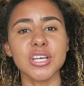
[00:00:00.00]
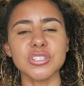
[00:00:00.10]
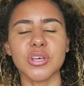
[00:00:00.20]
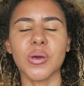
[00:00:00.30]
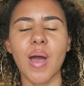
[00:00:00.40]

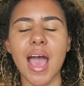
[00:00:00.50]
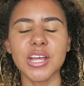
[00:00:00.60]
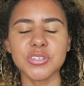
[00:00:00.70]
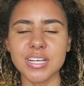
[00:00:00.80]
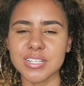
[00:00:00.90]
So
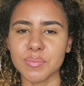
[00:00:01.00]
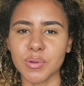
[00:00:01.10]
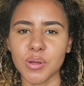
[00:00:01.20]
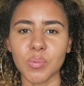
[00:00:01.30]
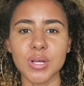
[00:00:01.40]
I try to
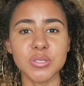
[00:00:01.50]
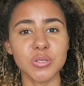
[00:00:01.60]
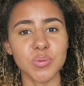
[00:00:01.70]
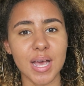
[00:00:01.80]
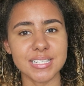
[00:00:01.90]
upload once
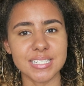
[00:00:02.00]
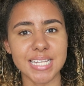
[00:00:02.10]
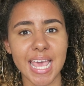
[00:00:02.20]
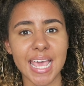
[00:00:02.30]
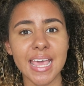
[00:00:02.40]
or twice a
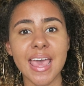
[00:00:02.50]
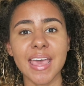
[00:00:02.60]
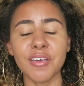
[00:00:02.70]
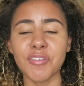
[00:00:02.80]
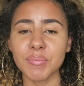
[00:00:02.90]
day.
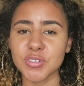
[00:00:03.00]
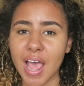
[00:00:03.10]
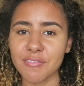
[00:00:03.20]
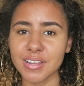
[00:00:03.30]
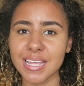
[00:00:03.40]
If I'm
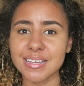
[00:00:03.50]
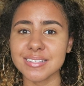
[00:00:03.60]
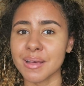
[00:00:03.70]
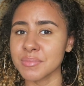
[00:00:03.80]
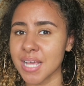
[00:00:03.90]
traveling,
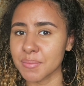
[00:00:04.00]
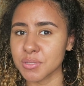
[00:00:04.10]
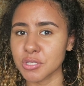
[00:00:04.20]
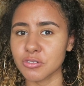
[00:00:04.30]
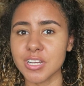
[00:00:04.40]

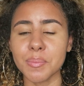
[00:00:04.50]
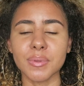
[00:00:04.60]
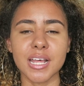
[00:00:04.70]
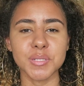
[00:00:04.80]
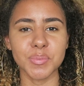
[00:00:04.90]
sometimes 3,
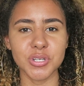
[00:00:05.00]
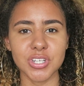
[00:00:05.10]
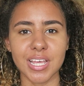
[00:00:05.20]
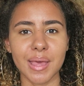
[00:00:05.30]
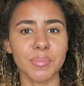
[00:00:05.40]
but that's
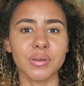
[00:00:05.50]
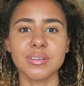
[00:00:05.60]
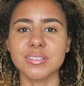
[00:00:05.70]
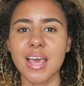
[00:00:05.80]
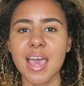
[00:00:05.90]
pushing it
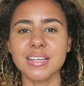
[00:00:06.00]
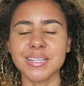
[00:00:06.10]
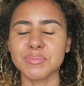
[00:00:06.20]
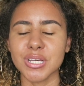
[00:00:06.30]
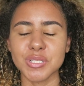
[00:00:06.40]
because
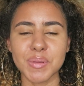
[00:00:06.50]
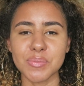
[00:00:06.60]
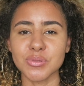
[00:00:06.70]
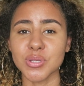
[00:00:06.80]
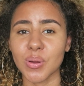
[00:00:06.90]
sometimes
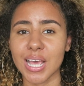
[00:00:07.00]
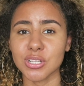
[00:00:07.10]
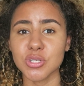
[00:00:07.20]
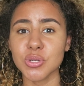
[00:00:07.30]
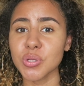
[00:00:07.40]
people don't
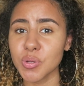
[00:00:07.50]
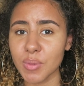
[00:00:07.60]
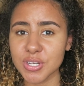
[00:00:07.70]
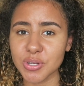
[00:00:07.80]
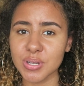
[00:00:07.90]
like too
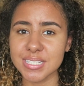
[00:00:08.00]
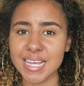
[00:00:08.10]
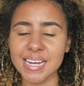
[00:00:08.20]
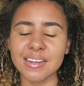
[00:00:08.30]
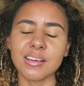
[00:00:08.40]
much
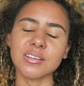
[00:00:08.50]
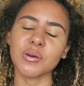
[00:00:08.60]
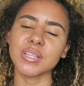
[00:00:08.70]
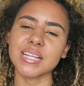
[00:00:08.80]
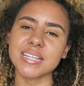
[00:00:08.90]
content
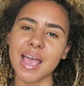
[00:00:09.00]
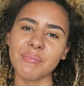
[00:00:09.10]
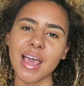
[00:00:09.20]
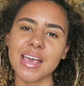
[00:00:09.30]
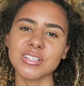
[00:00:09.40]
on their
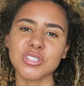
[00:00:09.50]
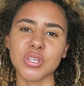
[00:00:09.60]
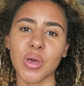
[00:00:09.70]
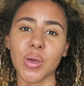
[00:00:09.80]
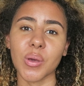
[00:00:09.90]
timeline.
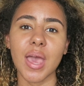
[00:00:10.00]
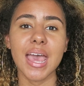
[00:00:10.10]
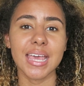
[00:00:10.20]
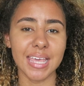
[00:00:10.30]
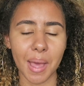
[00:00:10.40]
So
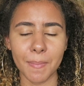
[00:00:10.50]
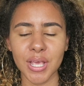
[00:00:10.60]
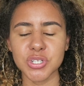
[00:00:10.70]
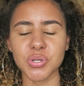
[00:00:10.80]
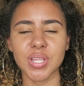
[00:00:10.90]
yeah,
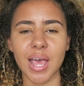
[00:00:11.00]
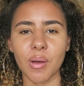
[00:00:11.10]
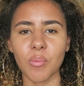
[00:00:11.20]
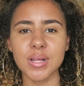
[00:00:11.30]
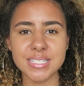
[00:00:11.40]
make sure
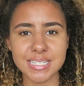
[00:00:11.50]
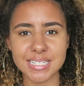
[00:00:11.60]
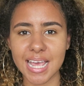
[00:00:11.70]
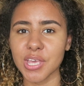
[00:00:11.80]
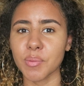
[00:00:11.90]
that once a
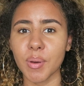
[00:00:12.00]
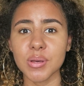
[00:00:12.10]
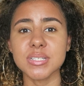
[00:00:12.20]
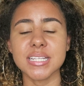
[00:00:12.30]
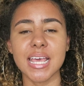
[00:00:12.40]
day you're
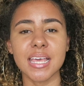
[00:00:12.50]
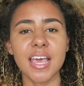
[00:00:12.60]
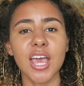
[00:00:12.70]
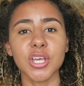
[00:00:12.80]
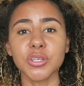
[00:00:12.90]

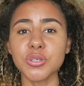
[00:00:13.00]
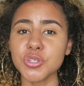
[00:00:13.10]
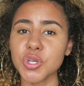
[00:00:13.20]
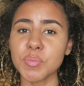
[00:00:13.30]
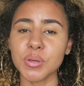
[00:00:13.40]
posting.
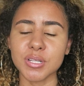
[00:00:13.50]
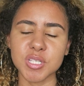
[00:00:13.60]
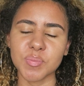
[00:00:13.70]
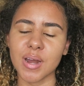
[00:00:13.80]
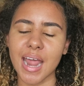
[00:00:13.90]
YouTube, you
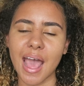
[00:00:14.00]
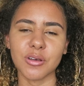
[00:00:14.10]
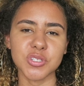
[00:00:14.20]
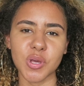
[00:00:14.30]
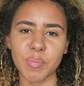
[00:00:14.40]
can spread it
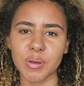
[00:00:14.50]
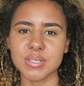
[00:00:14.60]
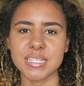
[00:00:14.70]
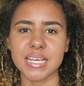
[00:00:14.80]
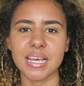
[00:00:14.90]
out, so you're
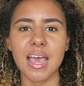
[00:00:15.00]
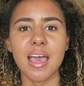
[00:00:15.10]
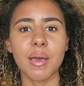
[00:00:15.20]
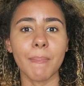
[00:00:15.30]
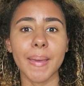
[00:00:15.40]
posting
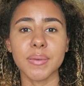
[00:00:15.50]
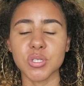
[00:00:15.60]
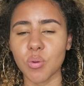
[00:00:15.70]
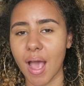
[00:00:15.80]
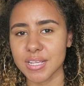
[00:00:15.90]

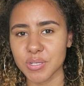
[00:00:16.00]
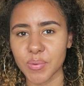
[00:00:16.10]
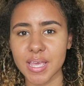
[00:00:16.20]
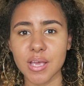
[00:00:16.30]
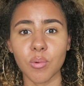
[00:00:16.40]
maybe twice
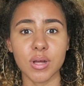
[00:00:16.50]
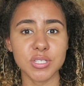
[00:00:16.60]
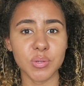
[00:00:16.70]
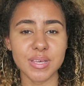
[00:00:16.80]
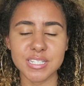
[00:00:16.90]
a week,
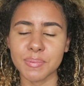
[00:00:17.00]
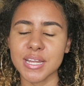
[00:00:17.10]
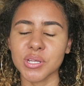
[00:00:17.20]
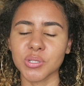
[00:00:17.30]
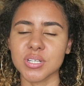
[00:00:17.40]
once a week,
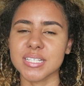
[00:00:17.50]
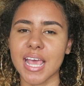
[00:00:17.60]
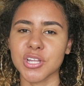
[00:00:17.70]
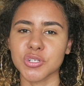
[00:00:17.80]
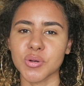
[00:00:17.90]
depending on your
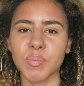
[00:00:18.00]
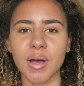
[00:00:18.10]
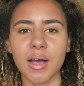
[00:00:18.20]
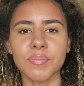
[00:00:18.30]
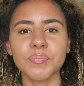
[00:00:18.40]
schedule,
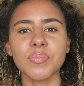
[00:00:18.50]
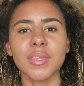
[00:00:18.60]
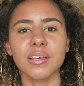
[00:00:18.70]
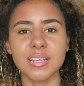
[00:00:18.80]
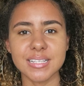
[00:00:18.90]
but
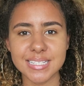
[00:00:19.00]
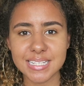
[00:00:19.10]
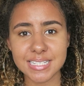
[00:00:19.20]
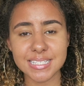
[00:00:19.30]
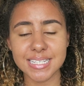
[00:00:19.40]

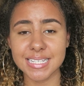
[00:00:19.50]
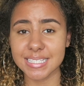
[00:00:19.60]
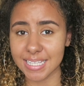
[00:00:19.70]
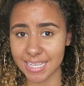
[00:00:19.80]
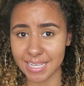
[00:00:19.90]
consistency
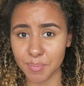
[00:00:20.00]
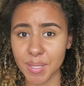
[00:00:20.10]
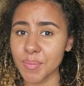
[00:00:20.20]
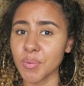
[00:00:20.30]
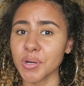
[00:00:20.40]
is key.
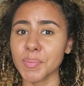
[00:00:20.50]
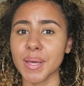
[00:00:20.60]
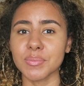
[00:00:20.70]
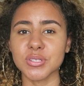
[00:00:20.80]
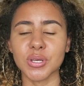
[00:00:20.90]
People want to be
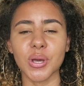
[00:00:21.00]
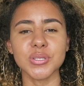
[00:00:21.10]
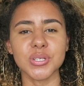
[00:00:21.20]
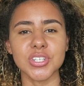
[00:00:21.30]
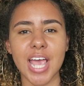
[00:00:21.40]
able to go
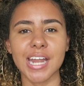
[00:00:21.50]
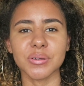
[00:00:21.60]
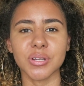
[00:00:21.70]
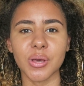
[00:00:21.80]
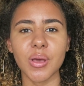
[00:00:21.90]
to your
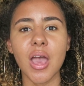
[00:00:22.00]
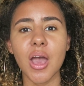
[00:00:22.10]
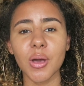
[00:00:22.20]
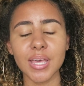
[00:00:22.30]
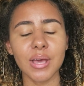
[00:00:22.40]
channel and know,
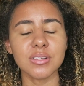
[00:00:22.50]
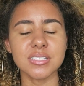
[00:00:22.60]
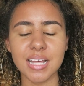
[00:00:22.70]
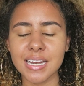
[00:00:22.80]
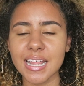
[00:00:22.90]
okay, on a
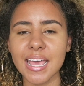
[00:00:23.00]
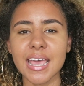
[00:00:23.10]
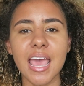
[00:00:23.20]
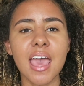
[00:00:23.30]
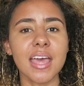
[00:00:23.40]

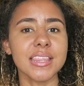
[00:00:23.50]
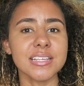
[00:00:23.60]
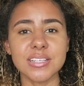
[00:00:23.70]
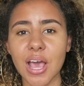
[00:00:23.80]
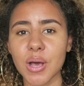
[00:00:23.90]
Sunday
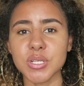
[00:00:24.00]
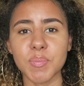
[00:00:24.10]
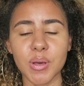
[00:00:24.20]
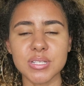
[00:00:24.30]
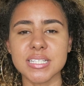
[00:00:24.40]
this girl is
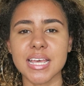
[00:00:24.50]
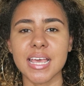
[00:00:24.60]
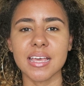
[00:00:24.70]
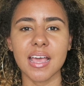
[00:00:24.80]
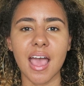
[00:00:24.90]

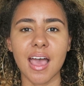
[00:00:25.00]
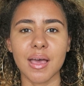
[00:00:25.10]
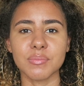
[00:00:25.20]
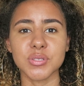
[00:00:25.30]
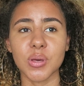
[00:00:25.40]
posting,
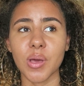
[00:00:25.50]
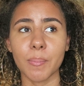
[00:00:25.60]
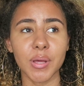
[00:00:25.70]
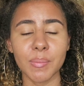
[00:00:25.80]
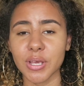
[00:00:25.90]
so
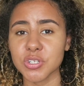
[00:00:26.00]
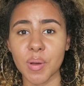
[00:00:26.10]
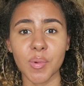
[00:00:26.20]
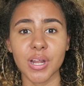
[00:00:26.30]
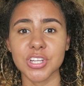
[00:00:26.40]
I'm gonna make
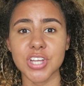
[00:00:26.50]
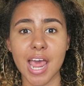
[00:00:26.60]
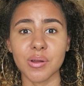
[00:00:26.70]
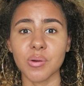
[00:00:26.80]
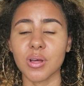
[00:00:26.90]
sure I'm on her
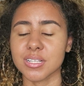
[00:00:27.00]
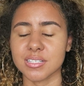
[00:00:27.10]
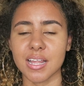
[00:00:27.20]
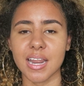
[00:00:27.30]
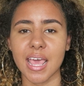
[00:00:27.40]
channel on a
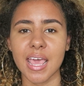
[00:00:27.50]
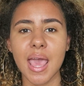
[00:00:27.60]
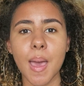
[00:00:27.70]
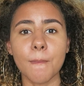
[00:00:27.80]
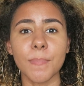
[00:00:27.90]

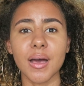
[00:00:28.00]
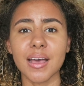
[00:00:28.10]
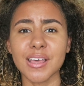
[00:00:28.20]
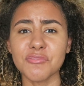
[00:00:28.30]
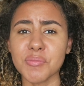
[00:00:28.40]
Sunday.
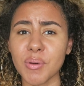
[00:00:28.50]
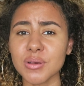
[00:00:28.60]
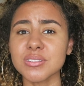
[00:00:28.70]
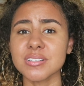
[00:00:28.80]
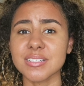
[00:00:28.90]
But if you
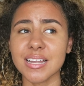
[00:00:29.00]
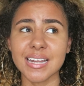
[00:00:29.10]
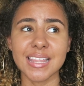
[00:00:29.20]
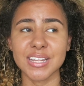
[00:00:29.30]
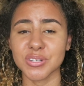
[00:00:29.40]
post on a
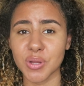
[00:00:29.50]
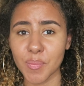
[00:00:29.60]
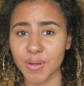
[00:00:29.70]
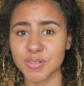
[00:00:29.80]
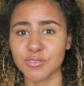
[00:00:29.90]
Sunday and then you
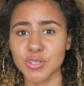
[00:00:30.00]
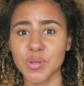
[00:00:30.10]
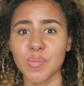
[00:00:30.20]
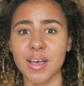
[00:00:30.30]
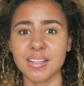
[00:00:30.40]
don't post for
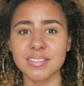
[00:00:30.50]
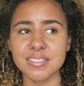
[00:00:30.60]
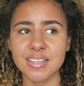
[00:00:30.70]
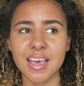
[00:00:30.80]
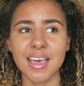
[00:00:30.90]
2
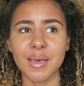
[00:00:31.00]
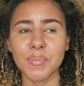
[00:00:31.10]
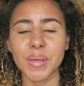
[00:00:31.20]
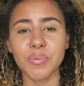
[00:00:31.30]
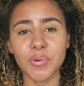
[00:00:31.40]
months,
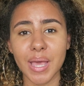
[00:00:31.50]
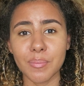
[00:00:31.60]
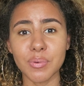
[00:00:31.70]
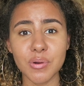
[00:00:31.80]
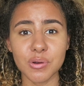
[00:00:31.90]
people
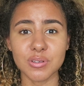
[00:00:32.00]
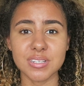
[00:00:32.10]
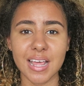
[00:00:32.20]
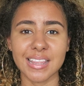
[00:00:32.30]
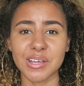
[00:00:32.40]
get
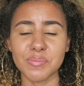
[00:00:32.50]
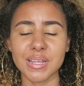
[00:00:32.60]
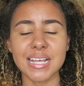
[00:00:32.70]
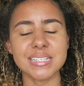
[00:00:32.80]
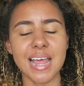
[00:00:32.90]
bored and they'll
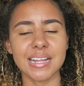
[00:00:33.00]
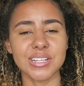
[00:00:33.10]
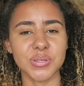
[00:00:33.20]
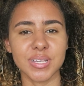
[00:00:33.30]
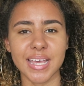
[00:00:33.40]
be less
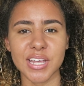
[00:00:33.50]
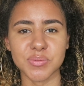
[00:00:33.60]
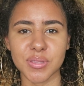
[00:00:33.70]
likely to engage